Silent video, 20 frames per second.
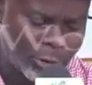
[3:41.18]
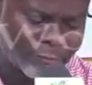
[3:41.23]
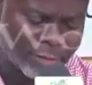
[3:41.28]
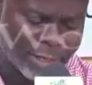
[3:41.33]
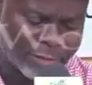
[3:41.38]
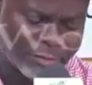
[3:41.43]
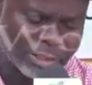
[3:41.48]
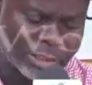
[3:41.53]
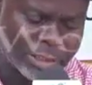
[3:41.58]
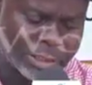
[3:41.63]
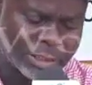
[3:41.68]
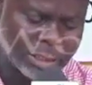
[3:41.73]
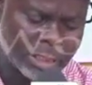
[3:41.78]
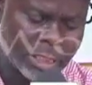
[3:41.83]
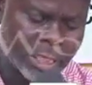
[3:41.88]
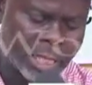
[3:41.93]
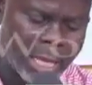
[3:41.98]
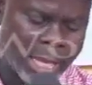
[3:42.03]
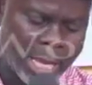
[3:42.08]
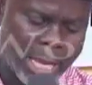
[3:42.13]
of FCT
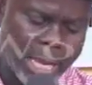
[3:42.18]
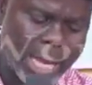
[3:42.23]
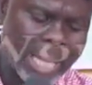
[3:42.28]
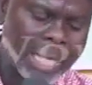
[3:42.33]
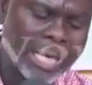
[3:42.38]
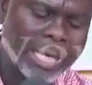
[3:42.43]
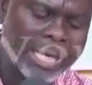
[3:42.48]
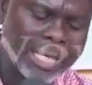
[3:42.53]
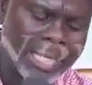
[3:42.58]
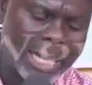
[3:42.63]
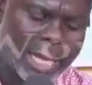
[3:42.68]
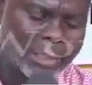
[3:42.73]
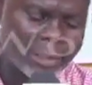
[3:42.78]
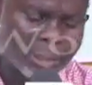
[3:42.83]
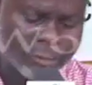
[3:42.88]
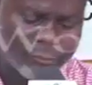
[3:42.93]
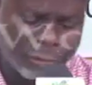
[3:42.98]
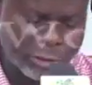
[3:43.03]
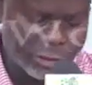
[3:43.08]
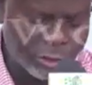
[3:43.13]
and leaders
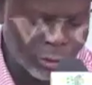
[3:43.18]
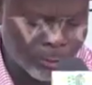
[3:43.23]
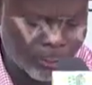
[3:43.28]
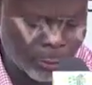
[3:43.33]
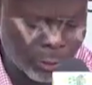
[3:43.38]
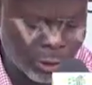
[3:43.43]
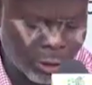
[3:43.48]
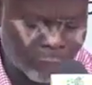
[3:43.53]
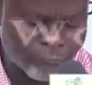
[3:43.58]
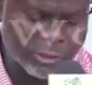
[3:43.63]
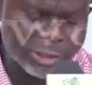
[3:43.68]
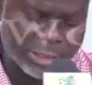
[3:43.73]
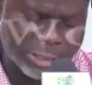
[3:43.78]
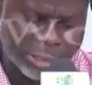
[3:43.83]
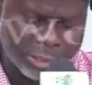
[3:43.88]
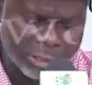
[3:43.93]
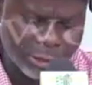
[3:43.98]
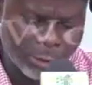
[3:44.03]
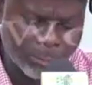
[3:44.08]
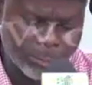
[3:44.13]
of the
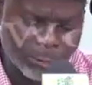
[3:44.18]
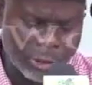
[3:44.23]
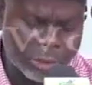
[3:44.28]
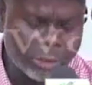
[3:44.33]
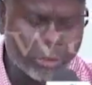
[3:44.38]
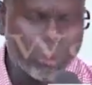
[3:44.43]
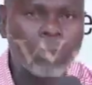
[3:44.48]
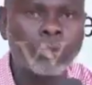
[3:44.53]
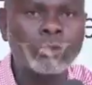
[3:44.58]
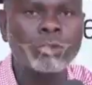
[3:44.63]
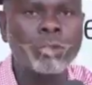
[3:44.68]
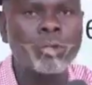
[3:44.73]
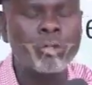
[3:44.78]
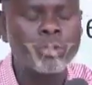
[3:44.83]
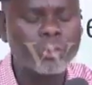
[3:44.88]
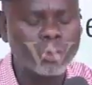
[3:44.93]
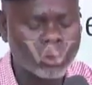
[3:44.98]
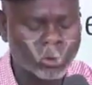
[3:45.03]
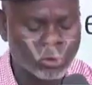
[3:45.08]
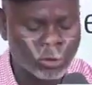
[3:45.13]
6 geopolitical
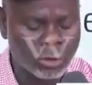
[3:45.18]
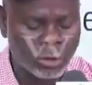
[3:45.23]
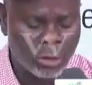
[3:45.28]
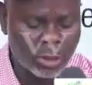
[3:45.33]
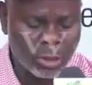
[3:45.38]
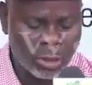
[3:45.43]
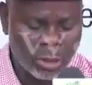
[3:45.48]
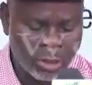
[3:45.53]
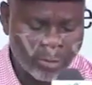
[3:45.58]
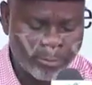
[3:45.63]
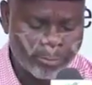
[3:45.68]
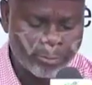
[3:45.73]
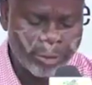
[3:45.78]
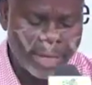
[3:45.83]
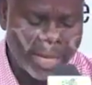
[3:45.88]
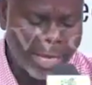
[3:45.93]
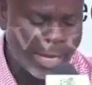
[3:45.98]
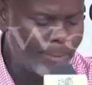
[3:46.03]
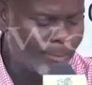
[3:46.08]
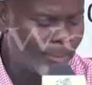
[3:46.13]
zones
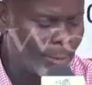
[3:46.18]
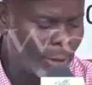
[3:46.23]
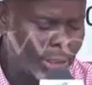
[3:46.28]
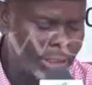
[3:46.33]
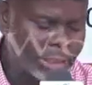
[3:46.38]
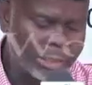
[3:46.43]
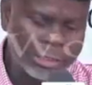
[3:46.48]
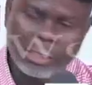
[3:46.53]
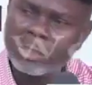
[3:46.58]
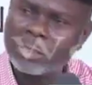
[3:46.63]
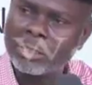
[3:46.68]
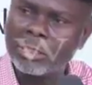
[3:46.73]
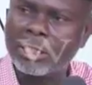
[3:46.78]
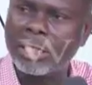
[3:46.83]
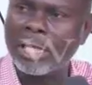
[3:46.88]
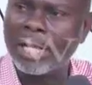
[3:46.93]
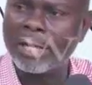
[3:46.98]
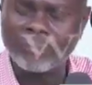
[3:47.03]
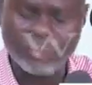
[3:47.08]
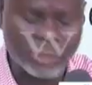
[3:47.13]
playing politics in
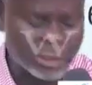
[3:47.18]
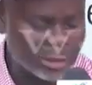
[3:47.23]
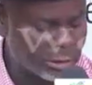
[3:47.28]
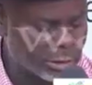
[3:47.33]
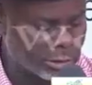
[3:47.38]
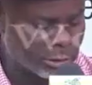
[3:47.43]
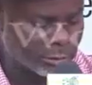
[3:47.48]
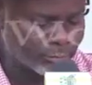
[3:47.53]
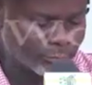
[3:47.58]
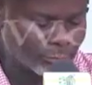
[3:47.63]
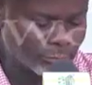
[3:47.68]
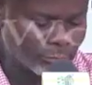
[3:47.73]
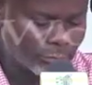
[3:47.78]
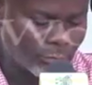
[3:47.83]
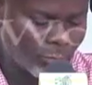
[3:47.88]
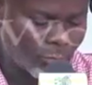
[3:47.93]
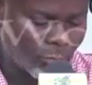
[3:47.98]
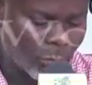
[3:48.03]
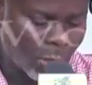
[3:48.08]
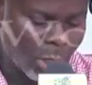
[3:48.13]
the FCT.
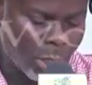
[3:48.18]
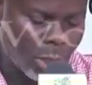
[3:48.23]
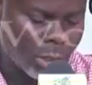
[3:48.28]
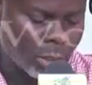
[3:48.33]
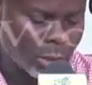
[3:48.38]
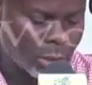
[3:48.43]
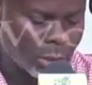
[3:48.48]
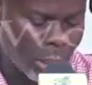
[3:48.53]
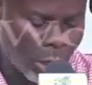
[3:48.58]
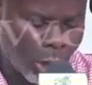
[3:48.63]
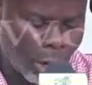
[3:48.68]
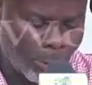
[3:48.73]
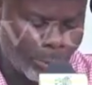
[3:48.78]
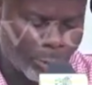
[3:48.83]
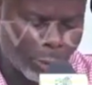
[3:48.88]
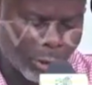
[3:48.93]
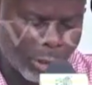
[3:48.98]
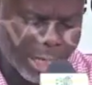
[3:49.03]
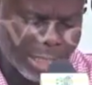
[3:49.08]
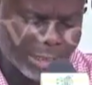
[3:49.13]
The All
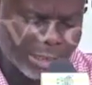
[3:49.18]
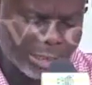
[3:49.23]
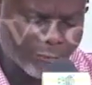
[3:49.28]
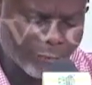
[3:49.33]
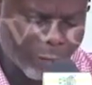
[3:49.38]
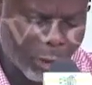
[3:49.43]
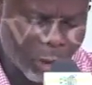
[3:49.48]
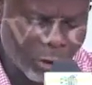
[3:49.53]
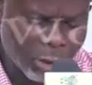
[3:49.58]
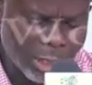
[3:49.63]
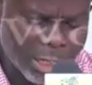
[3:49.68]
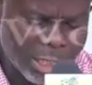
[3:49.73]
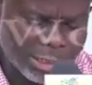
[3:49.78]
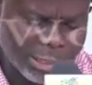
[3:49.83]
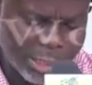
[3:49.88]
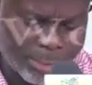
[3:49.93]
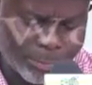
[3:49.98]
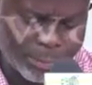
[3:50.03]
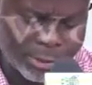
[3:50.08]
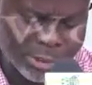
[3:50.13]
Progressive Congress
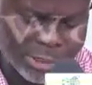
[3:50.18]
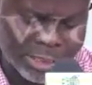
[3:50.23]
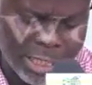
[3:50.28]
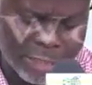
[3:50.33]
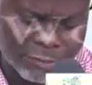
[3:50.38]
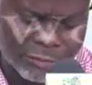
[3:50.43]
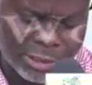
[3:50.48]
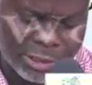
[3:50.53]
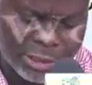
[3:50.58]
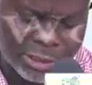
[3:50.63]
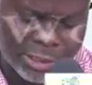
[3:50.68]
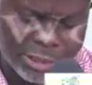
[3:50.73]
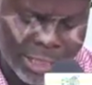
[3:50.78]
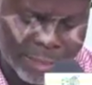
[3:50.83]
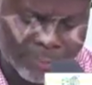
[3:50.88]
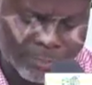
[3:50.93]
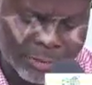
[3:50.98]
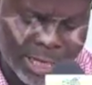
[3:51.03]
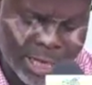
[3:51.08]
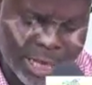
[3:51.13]
APC FCT
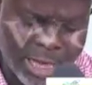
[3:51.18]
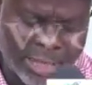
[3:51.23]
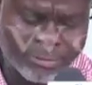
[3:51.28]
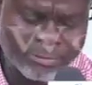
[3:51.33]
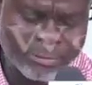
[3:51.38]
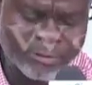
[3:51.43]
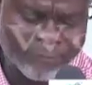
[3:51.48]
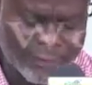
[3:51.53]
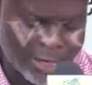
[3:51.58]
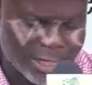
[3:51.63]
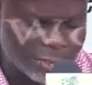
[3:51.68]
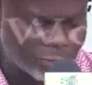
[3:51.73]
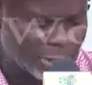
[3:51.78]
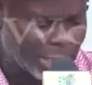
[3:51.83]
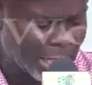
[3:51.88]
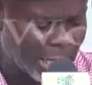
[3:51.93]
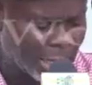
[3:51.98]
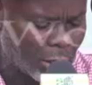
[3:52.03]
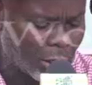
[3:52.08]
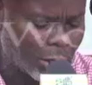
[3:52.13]
chapter has been faced with
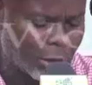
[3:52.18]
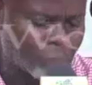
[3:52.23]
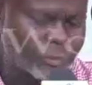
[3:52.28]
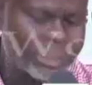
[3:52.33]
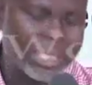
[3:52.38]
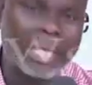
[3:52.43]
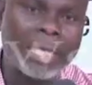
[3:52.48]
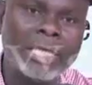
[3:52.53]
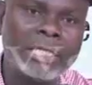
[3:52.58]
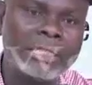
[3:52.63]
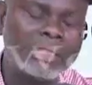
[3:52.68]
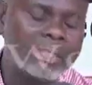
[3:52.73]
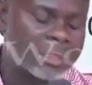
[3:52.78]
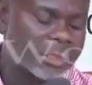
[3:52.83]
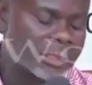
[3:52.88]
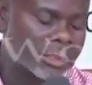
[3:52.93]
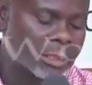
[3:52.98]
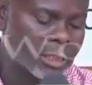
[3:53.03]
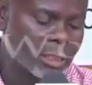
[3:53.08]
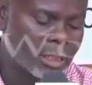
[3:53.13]
a lot of
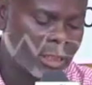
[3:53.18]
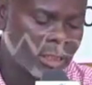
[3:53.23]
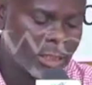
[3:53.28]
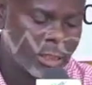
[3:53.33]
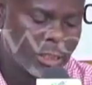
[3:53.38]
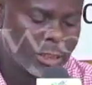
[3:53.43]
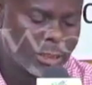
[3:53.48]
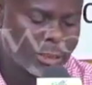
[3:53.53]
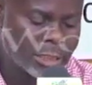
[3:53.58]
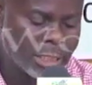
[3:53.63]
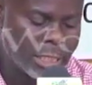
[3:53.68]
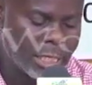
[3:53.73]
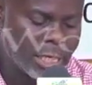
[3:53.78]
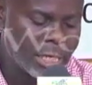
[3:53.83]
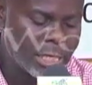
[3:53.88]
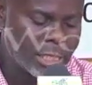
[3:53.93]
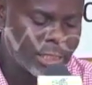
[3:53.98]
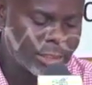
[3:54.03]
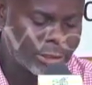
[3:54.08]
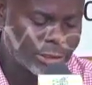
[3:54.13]
challenges
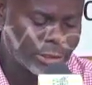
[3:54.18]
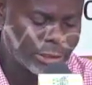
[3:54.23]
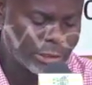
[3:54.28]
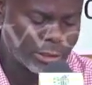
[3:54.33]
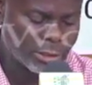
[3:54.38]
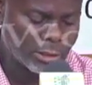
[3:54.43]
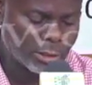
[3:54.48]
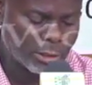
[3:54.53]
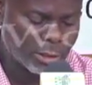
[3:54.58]
since